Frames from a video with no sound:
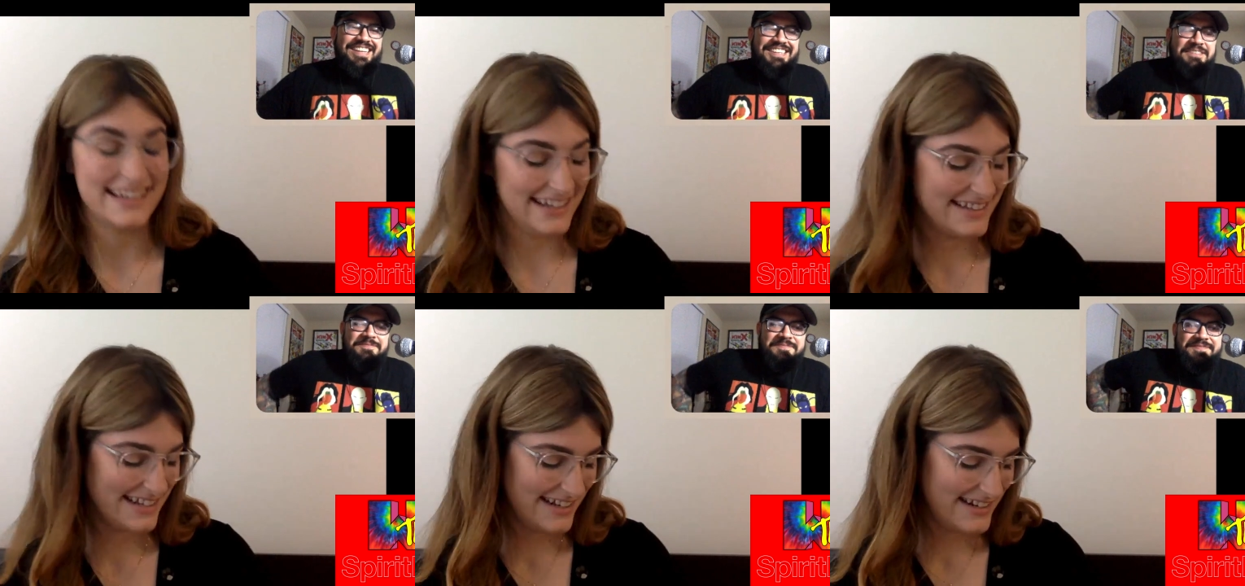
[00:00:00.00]
Speaker 1: that
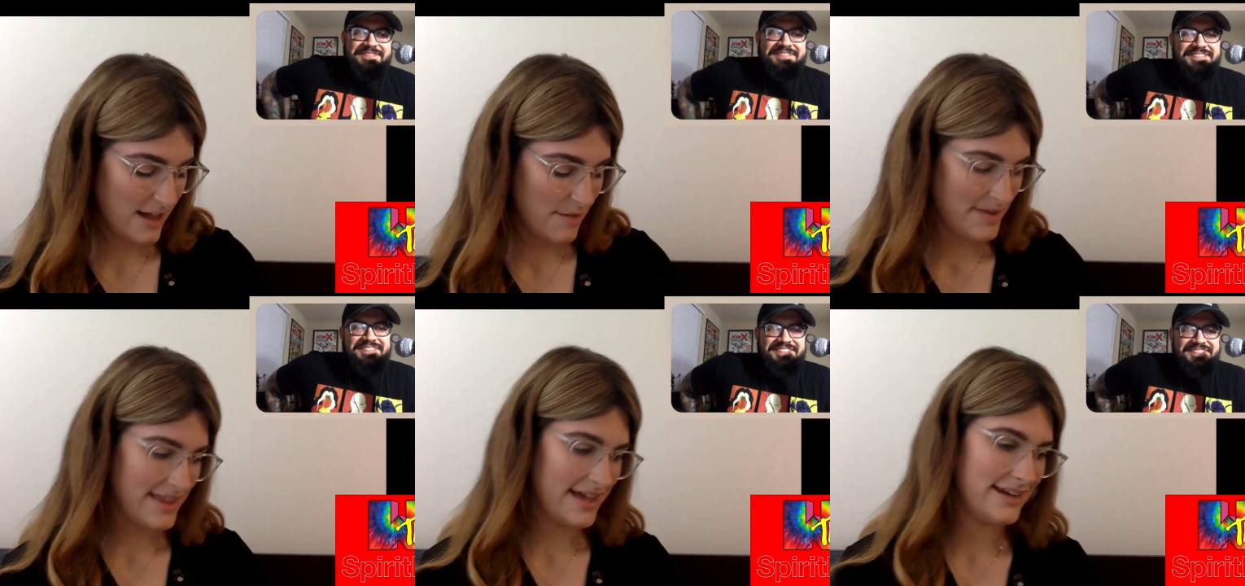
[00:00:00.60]
he did
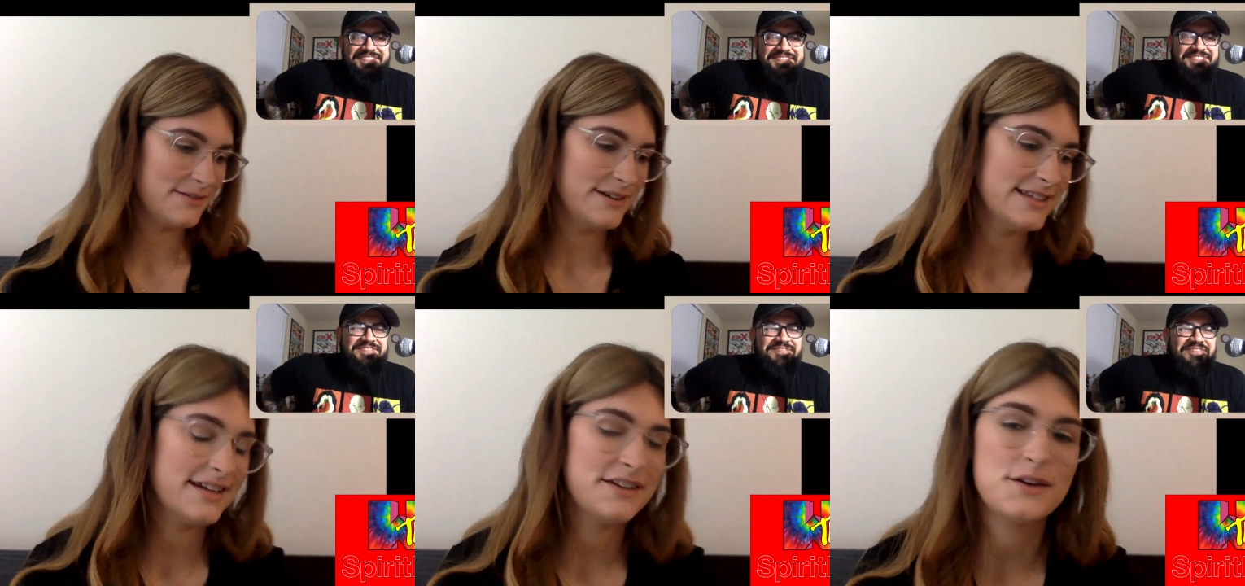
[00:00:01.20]
tell me that
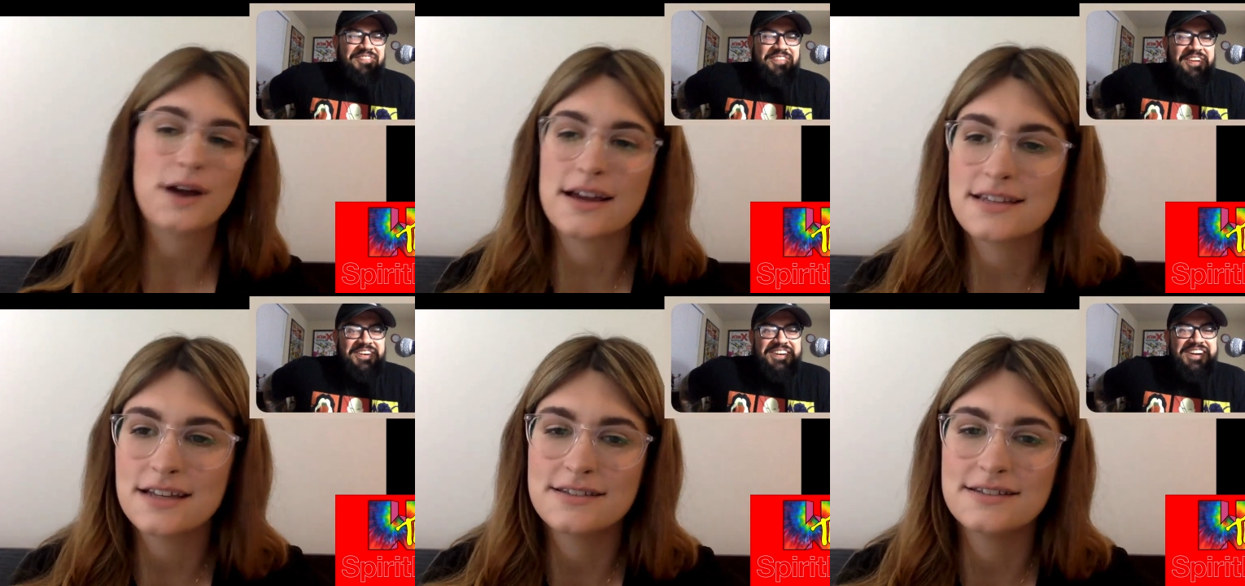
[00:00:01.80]
it, he said you
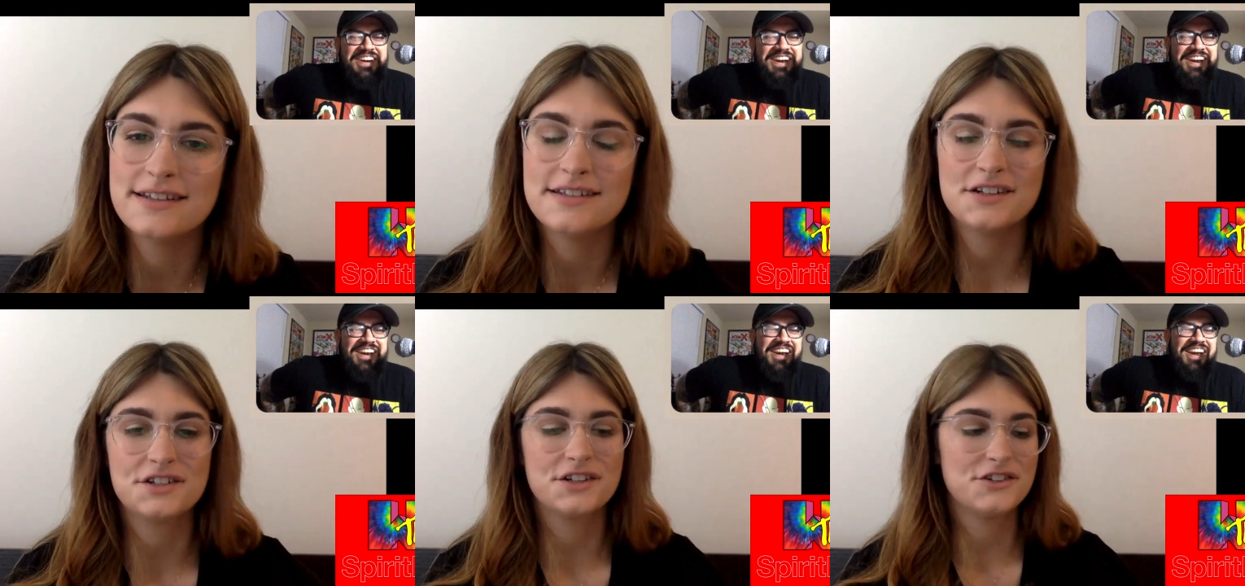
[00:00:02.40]
guys had
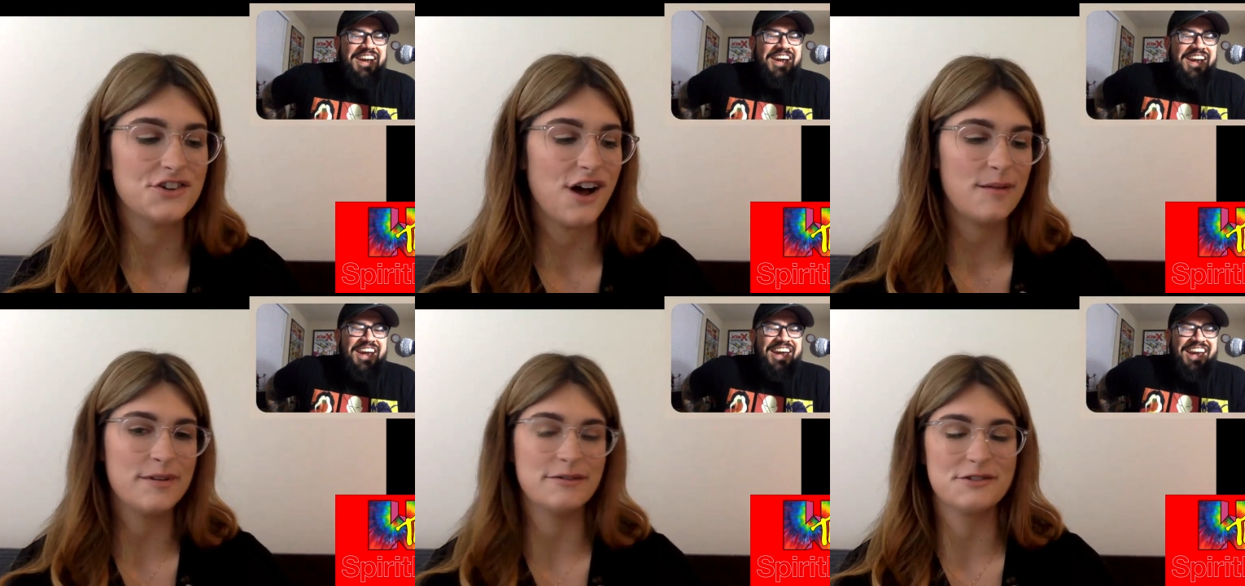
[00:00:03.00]
did such a good
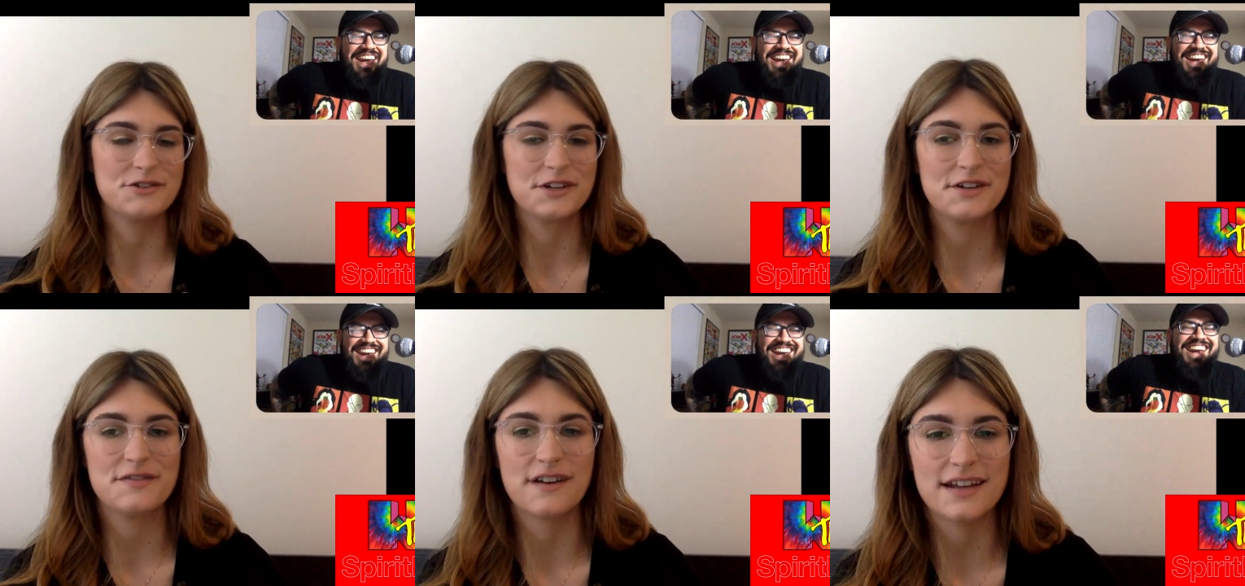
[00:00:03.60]
job and it was
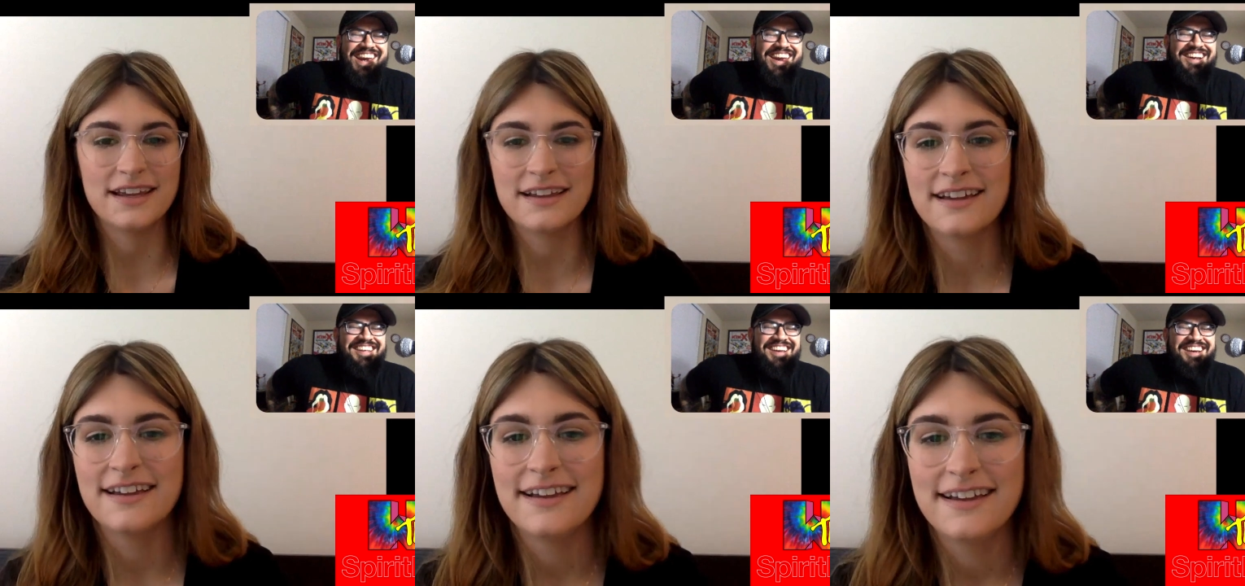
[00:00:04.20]
really
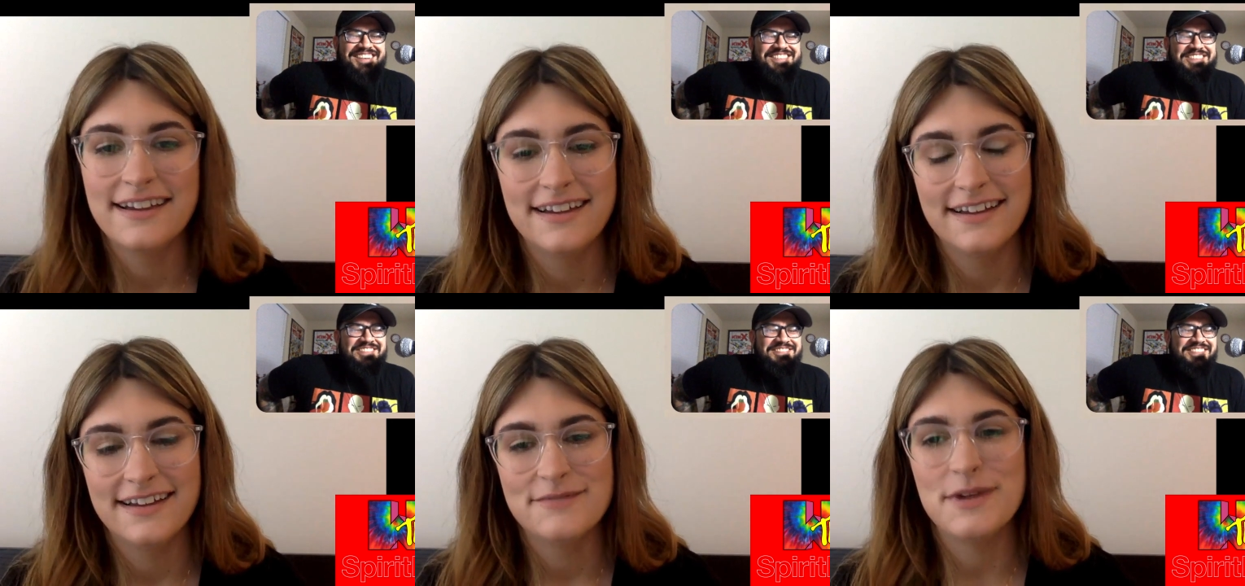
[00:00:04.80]
funny. Yeah.
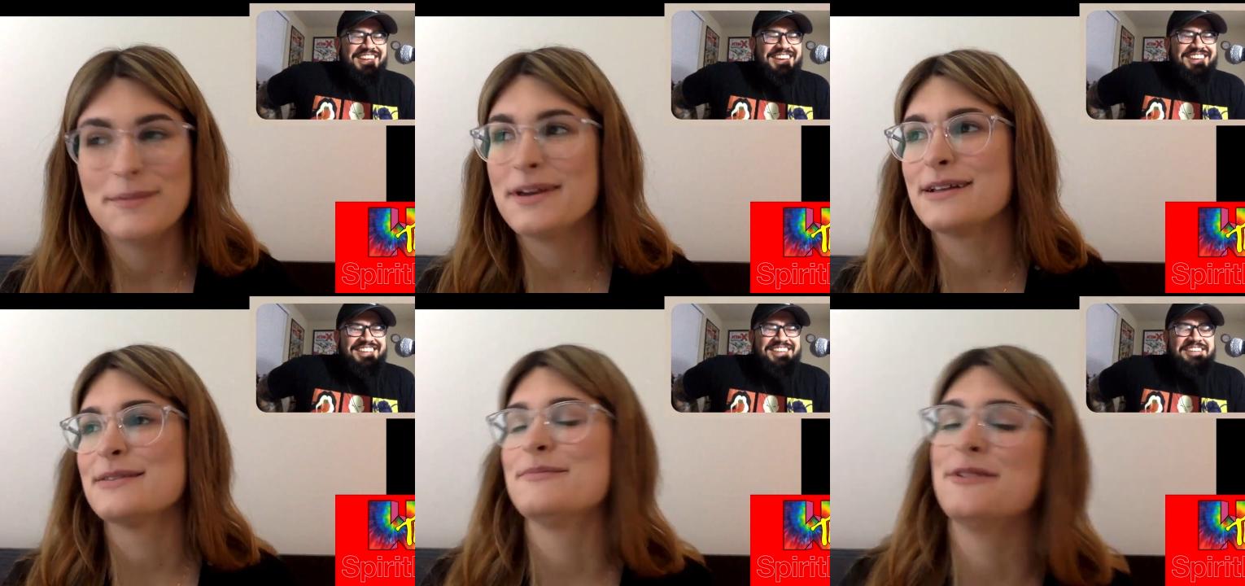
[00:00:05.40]

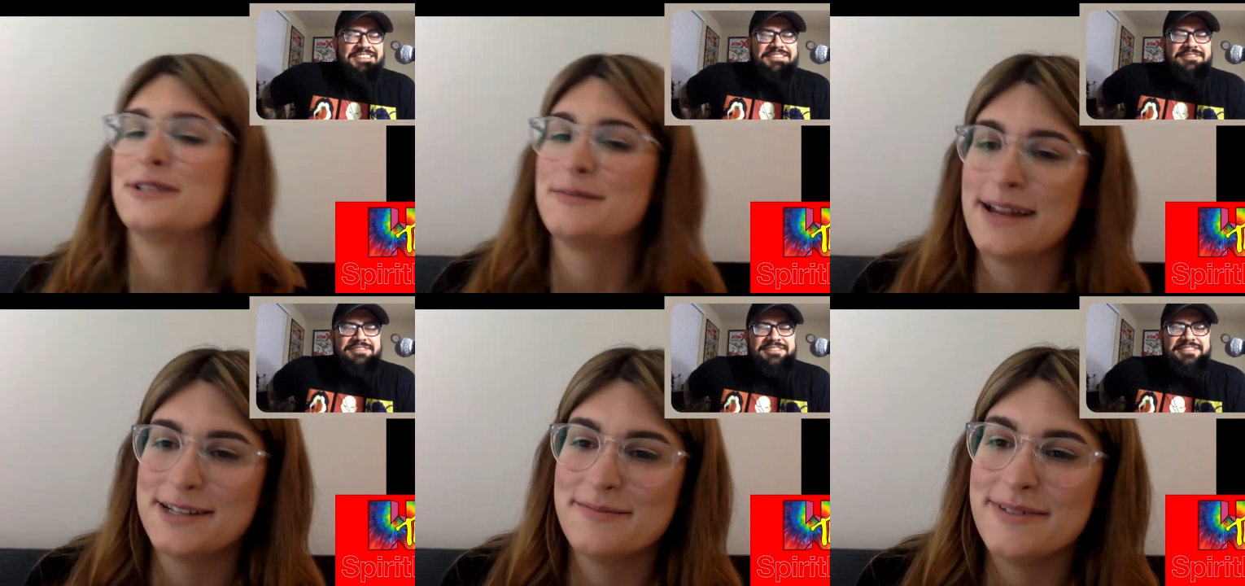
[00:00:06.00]
Maybe and, it was
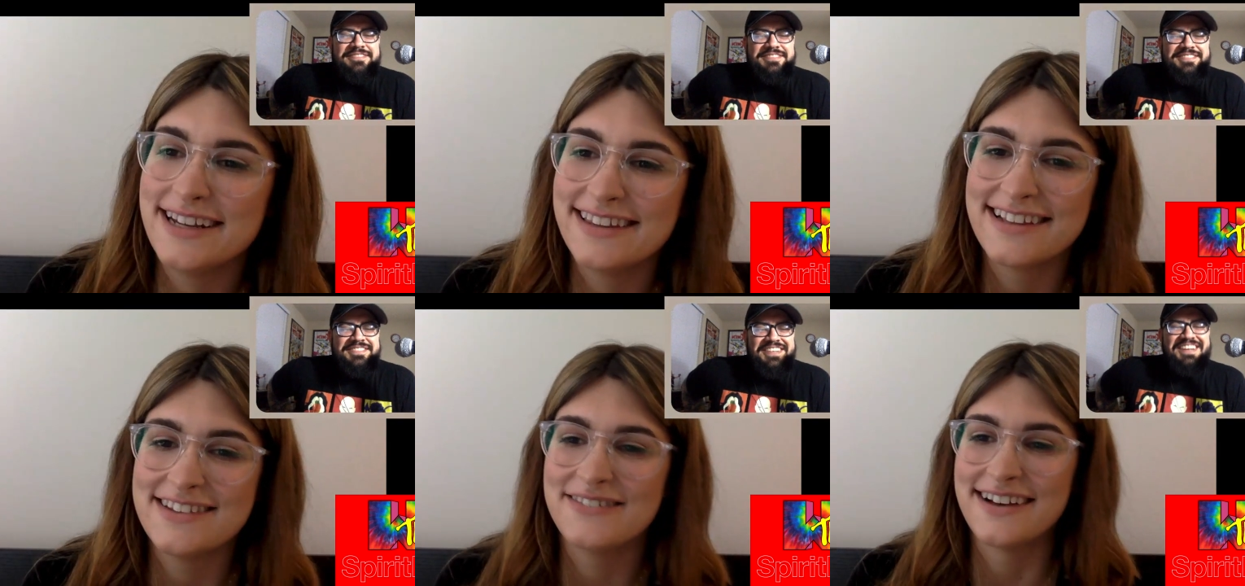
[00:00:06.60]
meant to
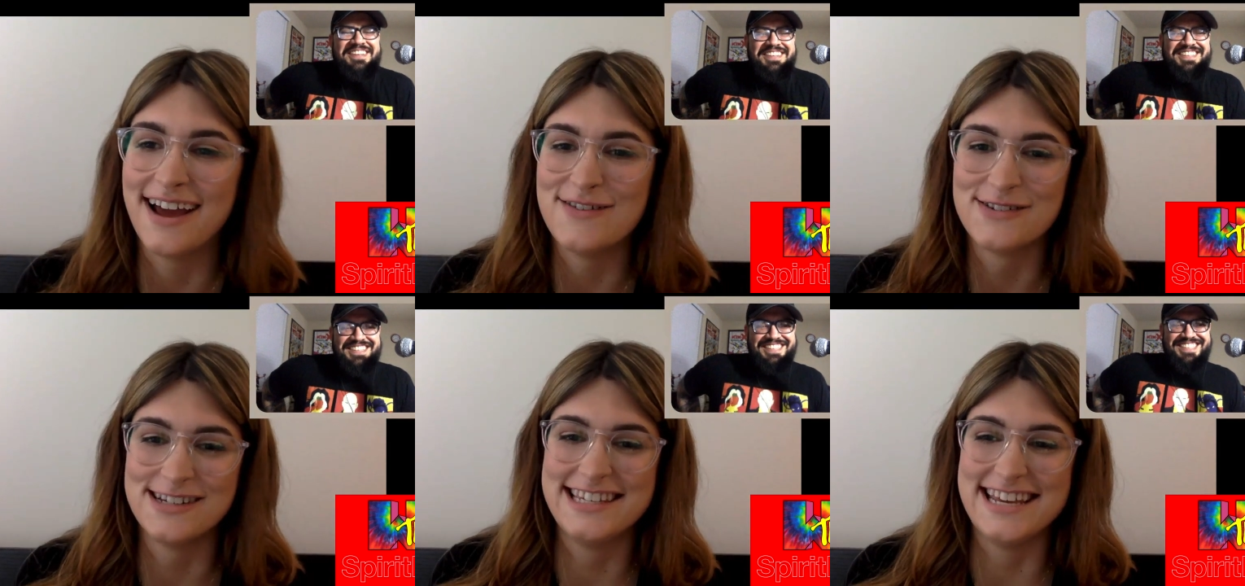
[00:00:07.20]
be that no one
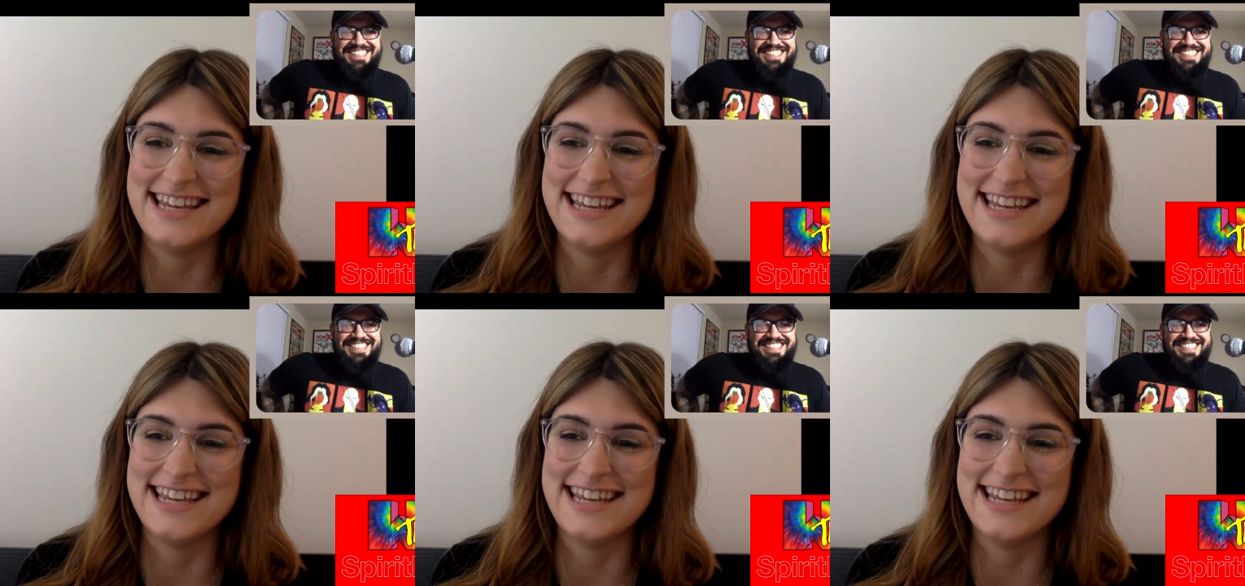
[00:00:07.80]
ever